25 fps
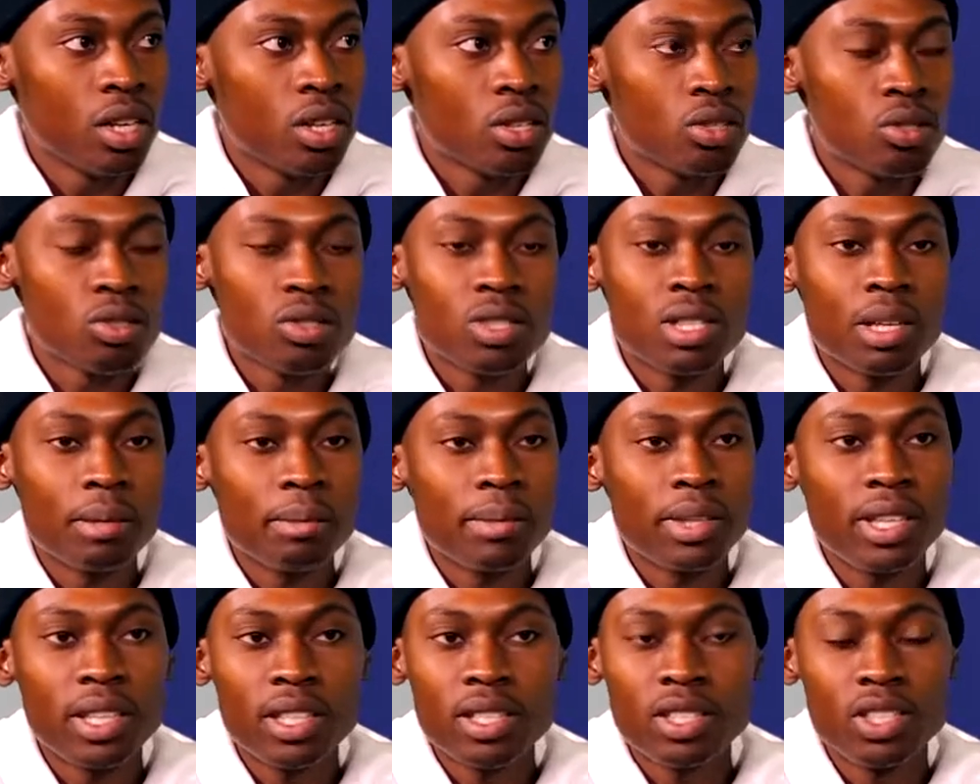So
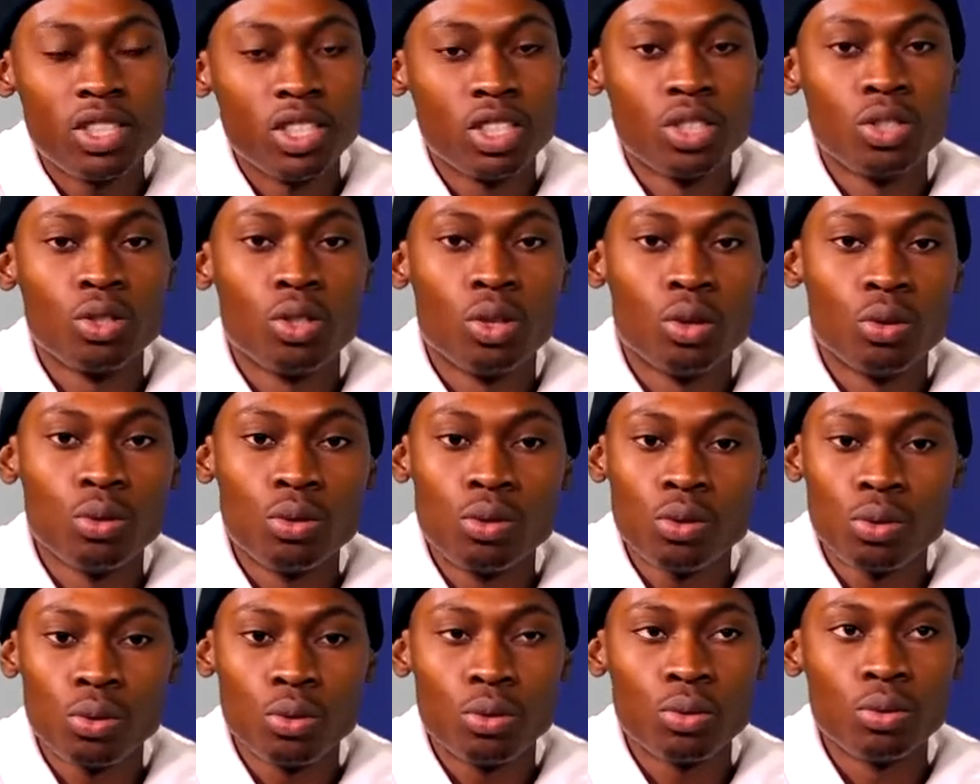some kids just go
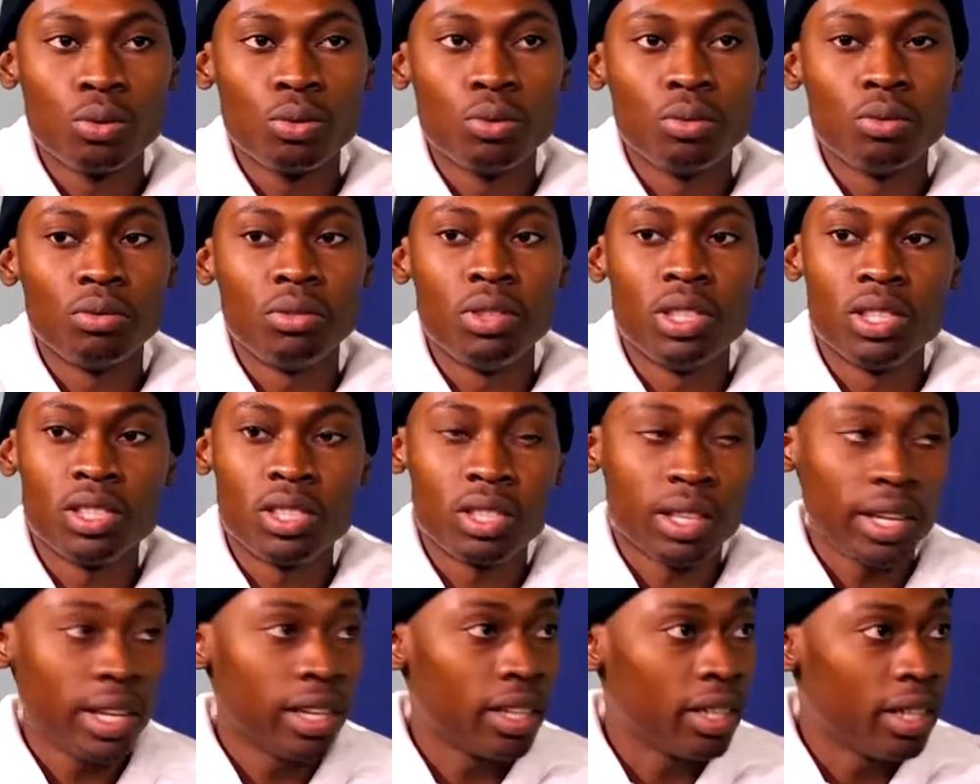to these
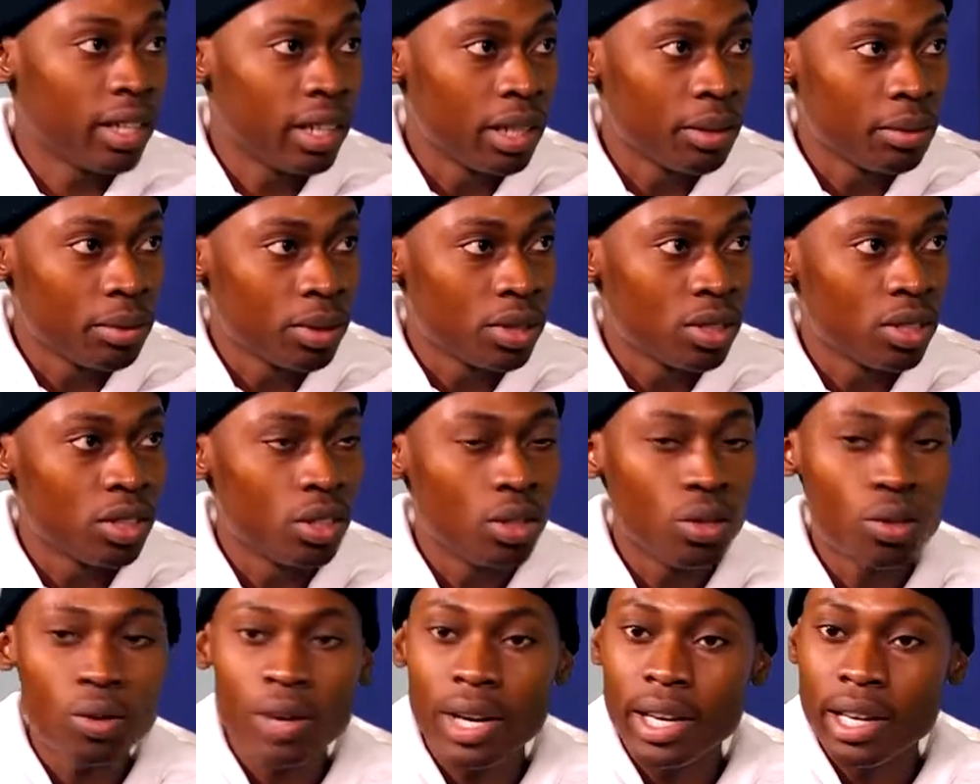record labels,
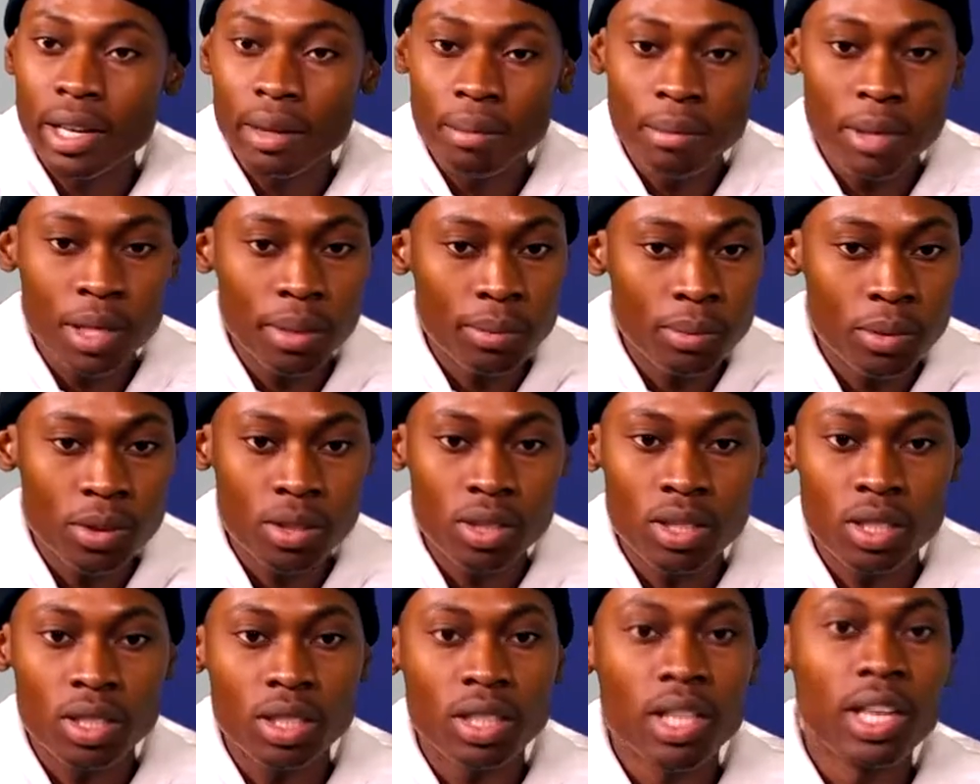I can make
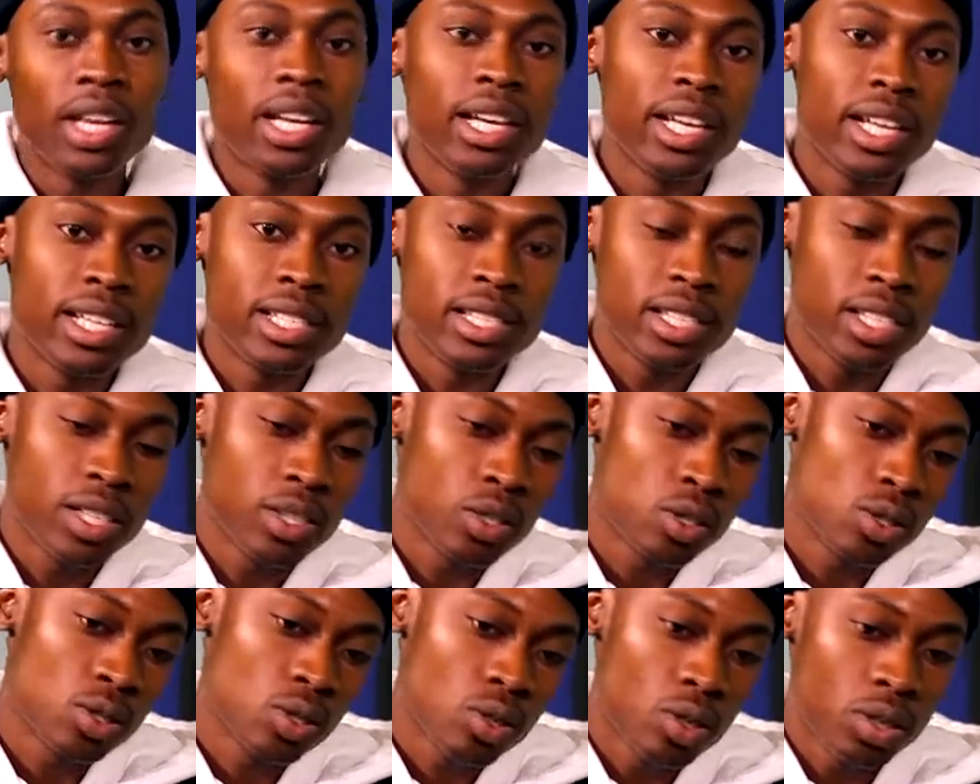music, let's hear
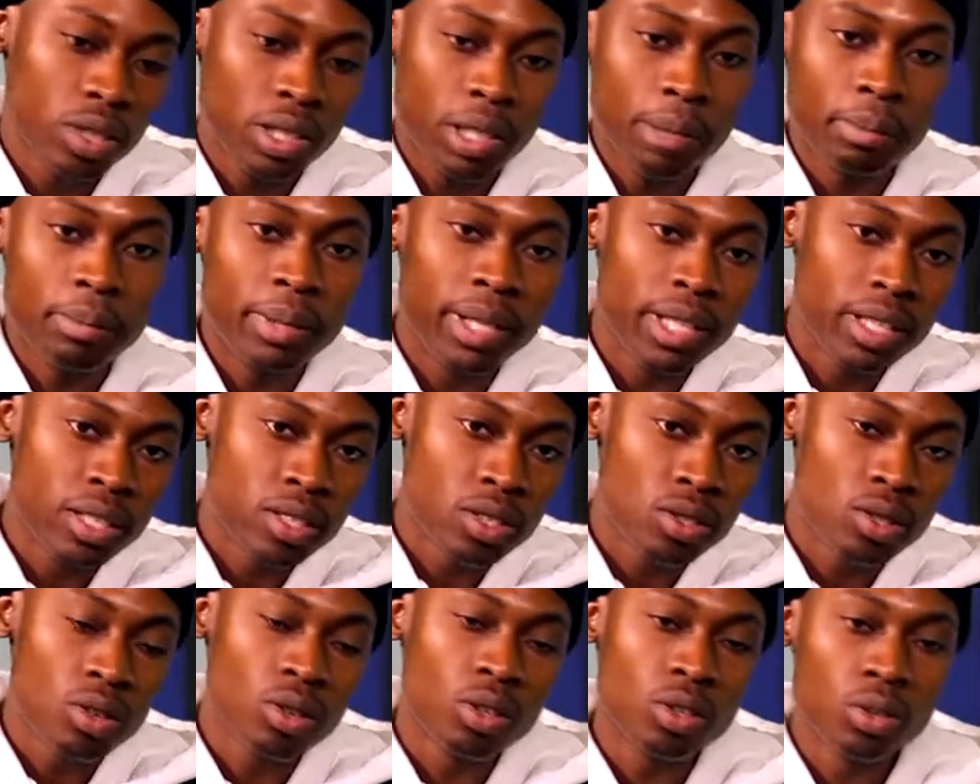your song, they play the
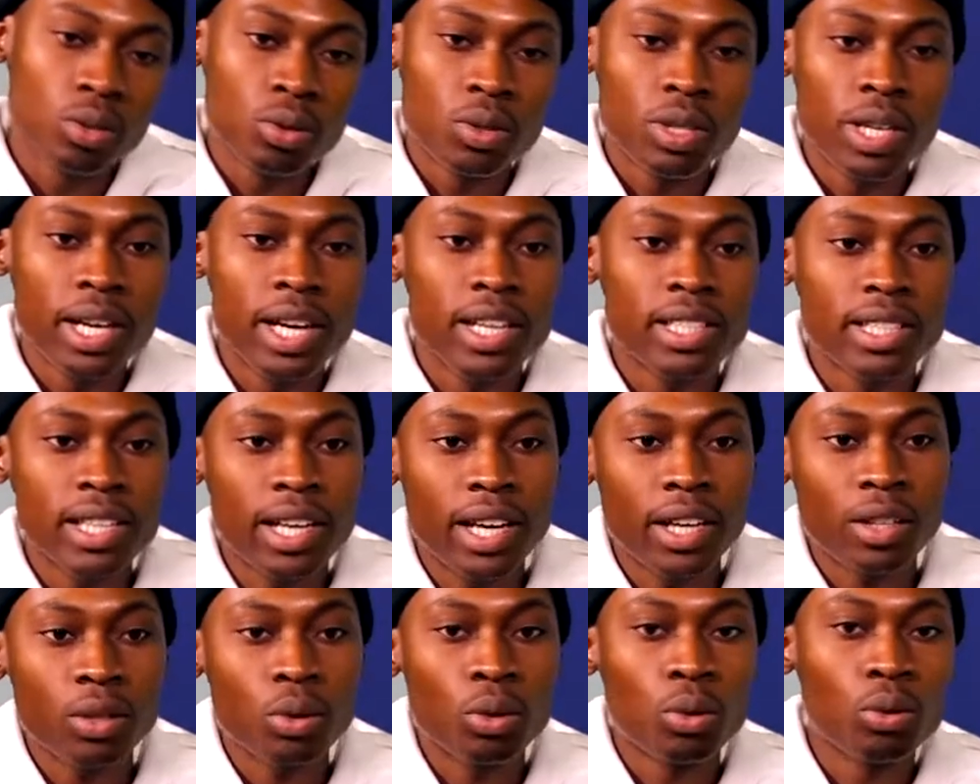song, you're nice,
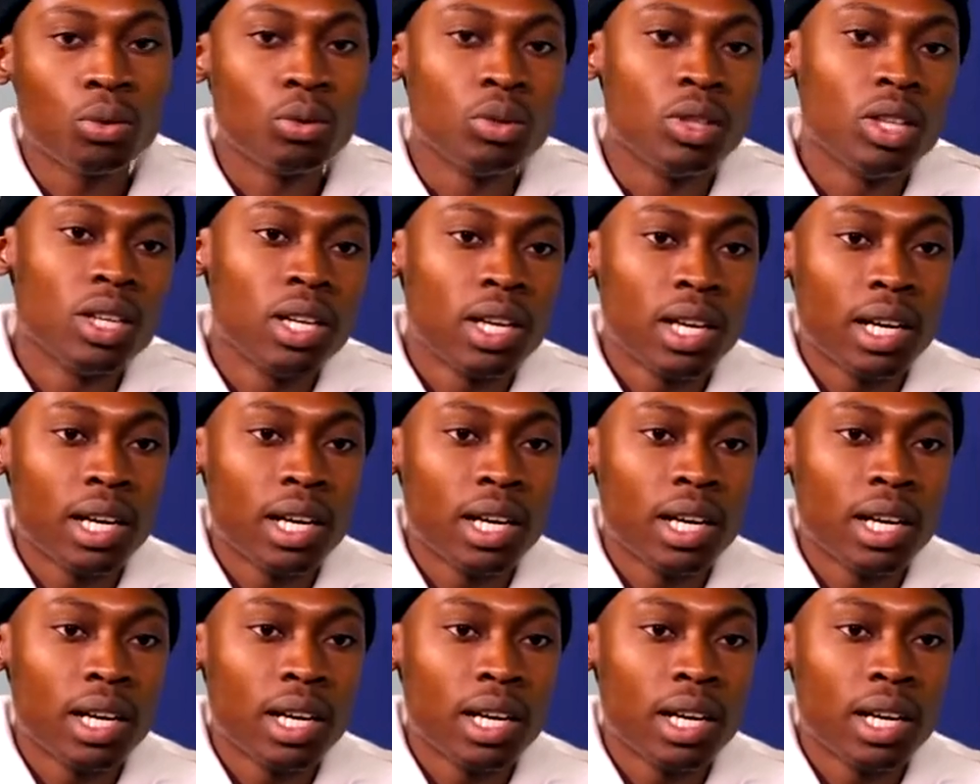alright, cool,